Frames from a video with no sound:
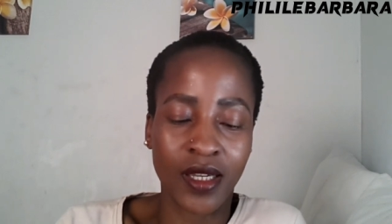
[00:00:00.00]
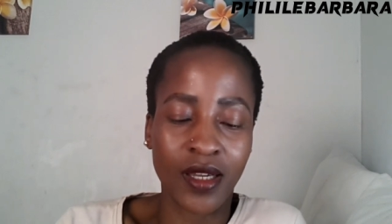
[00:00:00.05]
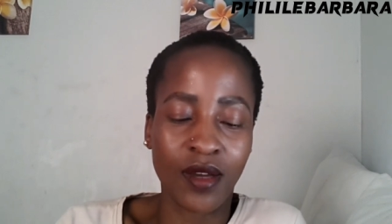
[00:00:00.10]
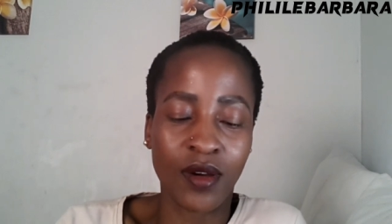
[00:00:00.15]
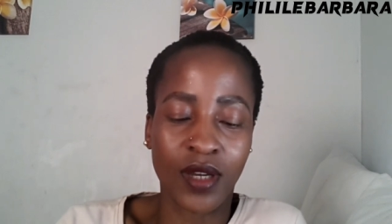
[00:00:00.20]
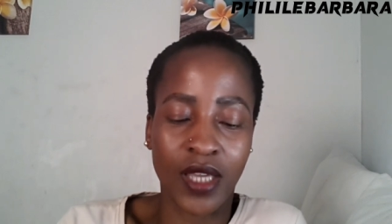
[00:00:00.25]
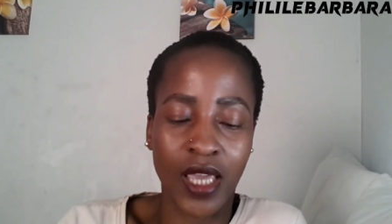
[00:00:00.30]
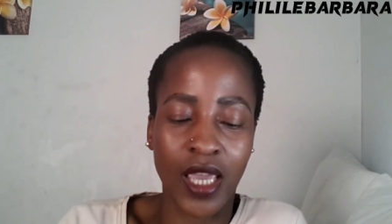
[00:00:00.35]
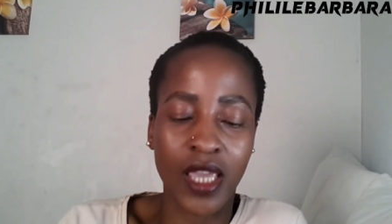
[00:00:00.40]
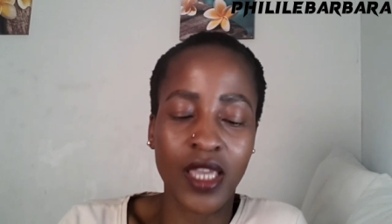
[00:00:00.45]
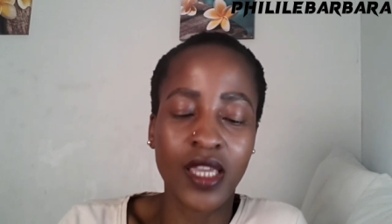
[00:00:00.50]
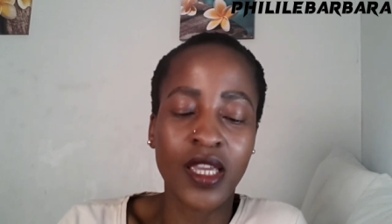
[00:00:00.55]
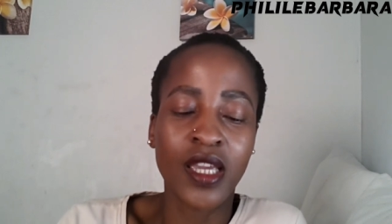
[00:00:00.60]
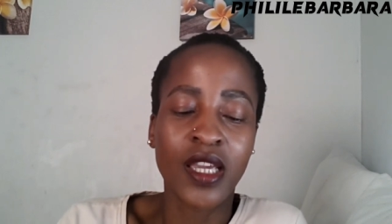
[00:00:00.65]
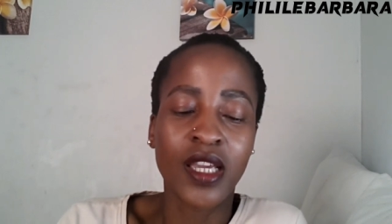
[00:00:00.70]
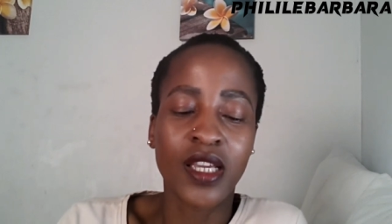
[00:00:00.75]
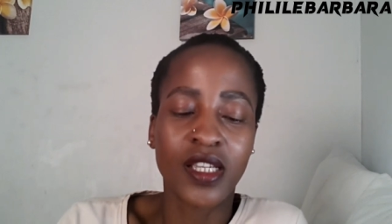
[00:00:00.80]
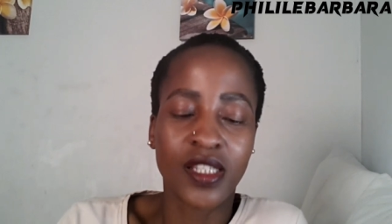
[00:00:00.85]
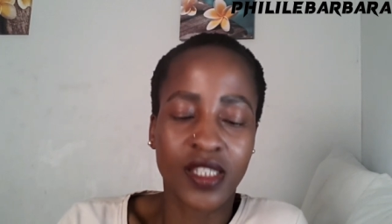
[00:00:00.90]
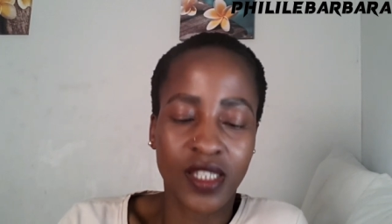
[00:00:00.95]
Okay,
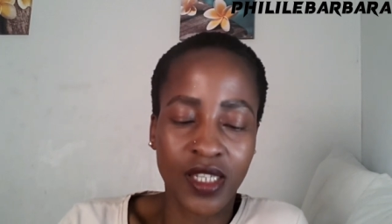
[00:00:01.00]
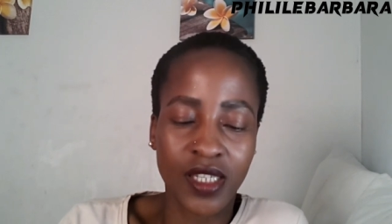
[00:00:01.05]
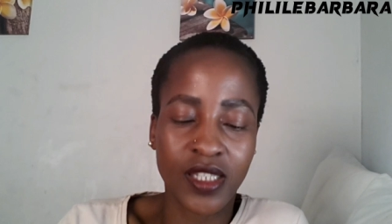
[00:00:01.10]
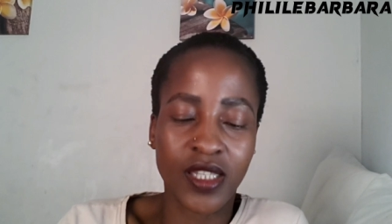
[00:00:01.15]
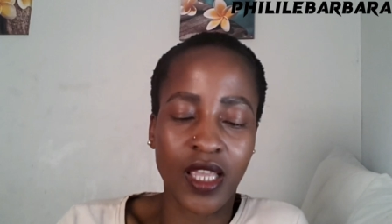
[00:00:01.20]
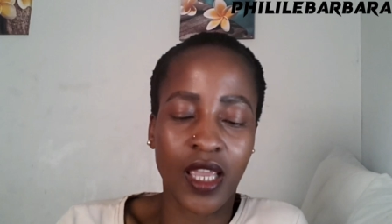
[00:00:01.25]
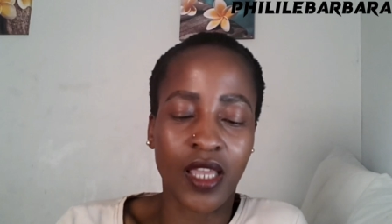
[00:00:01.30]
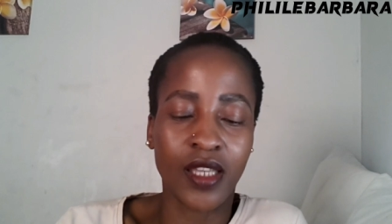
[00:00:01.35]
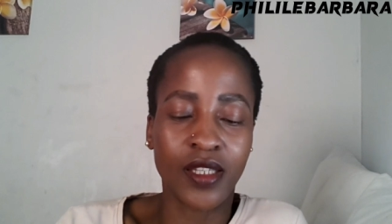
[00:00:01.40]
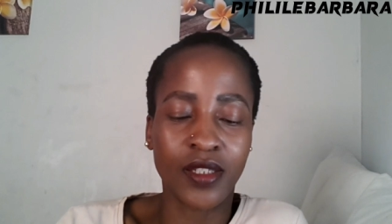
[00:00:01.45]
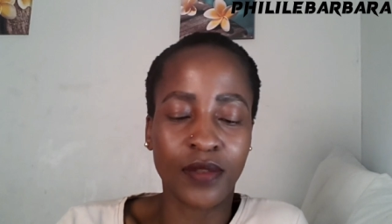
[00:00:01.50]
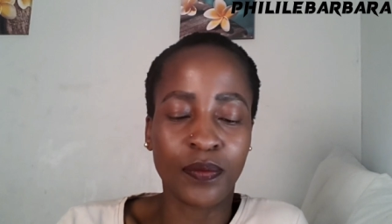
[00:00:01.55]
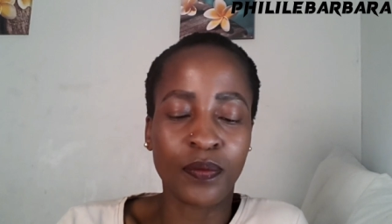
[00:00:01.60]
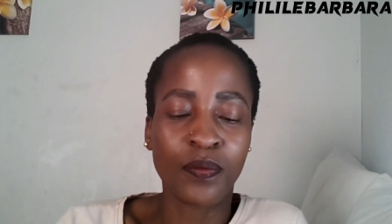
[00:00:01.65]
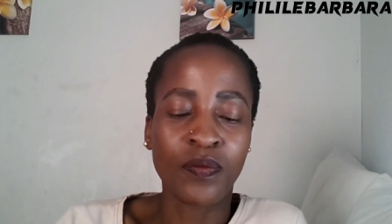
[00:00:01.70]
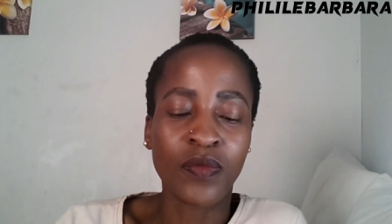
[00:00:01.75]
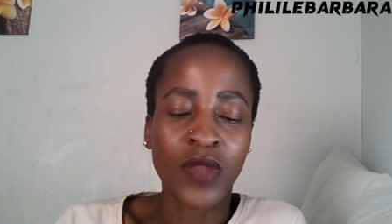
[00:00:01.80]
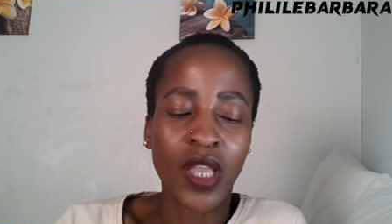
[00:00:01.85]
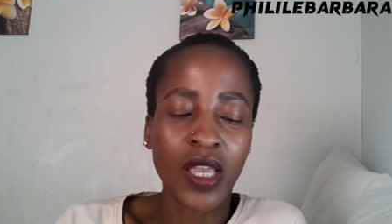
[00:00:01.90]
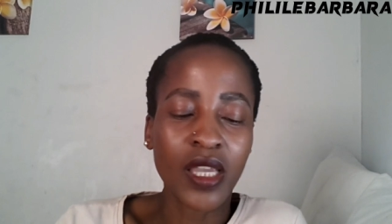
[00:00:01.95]
she said,
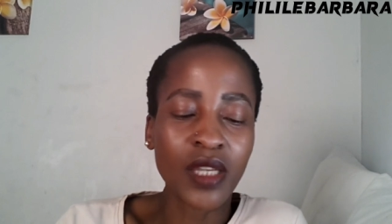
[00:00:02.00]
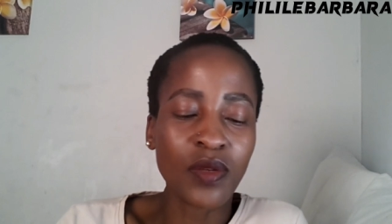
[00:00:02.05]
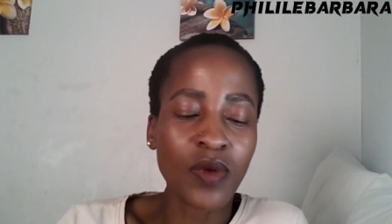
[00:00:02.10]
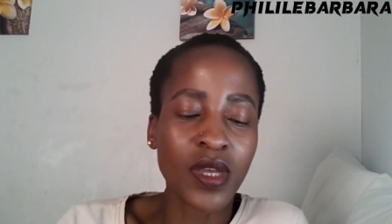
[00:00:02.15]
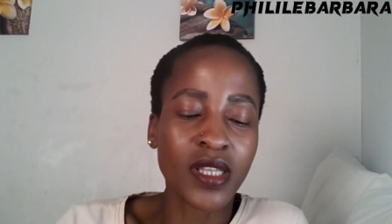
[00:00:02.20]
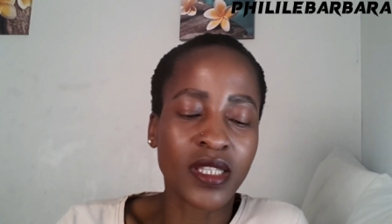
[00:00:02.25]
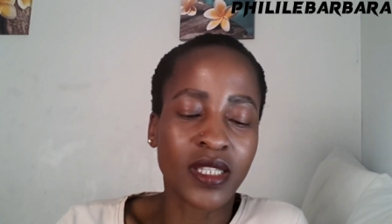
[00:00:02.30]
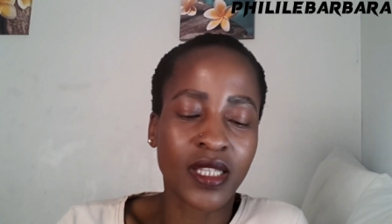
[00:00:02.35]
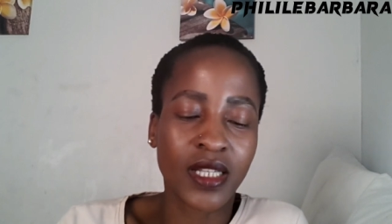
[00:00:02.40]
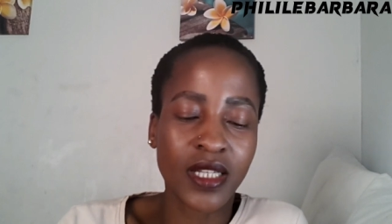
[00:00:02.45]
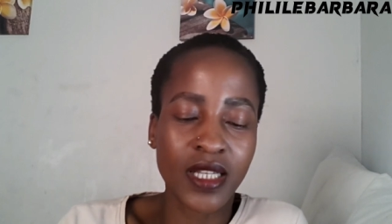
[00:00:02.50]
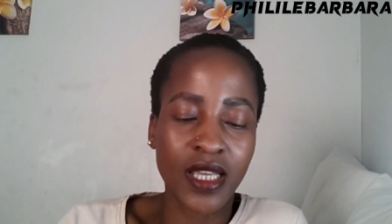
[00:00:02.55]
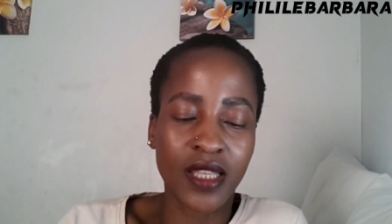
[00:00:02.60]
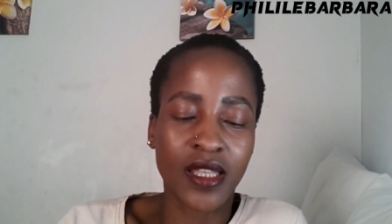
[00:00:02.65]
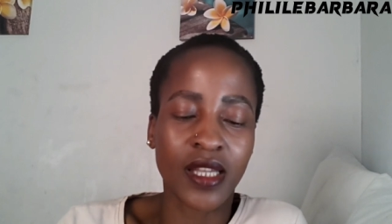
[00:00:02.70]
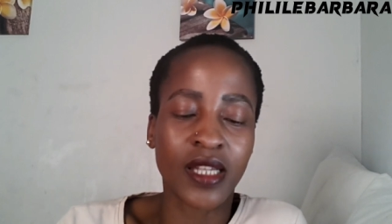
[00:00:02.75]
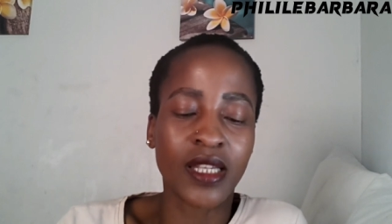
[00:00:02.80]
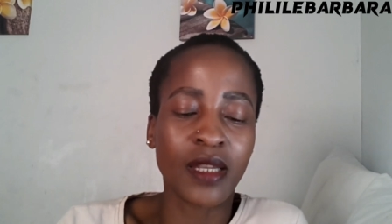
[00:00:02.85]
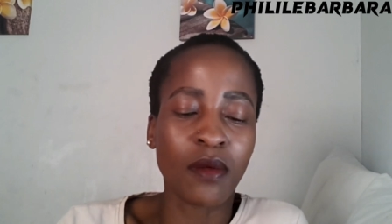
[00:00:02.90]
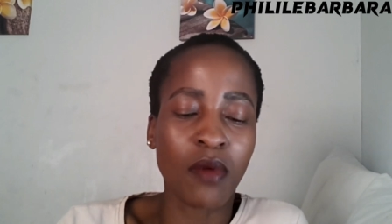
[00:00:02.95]
it was clear
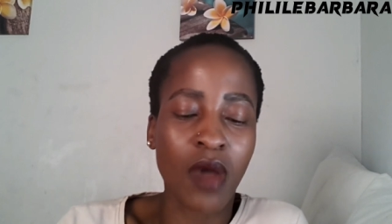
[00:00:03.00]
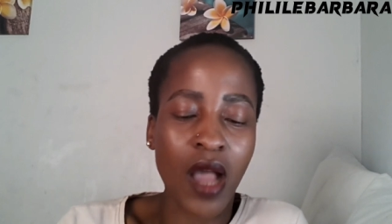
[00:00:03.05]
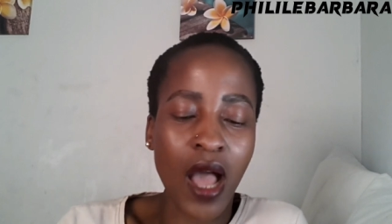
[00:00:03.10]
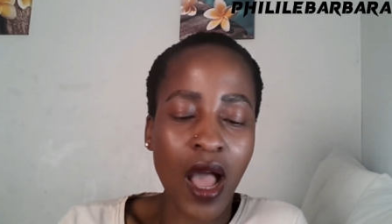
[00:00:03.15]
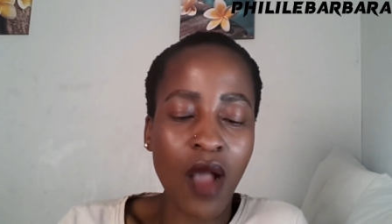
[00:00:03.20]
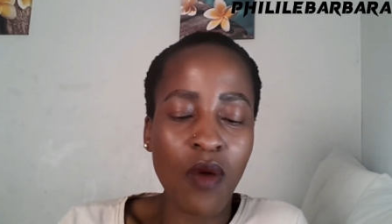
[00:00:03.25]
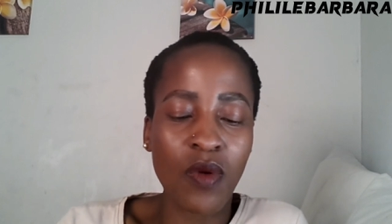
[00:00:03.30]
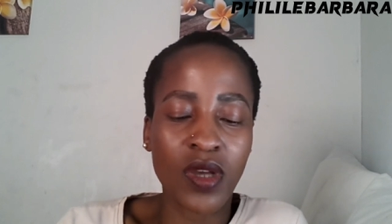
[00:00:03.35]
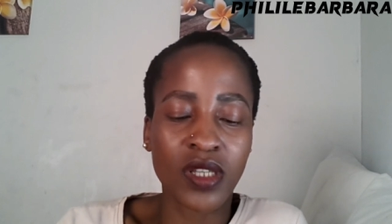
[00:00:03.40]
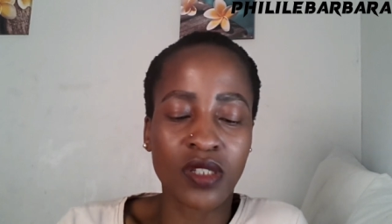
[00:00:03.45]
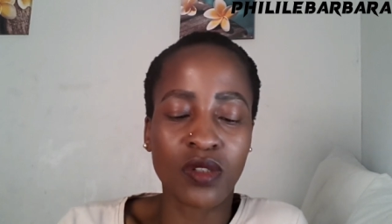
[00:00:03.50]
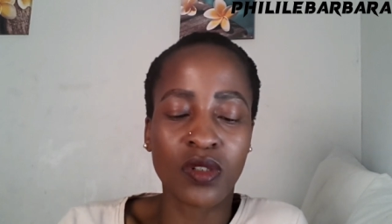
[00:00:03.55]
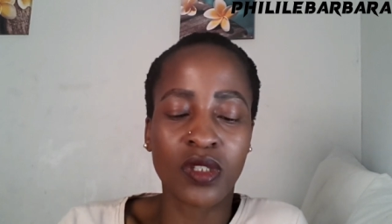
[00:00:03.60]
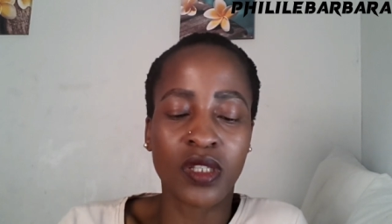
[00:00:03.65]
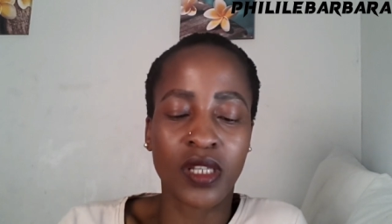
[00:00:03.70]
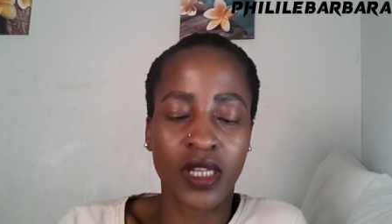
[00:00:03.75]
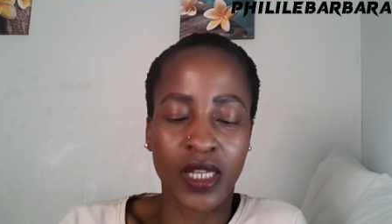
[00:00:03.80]
that Lebuhan was not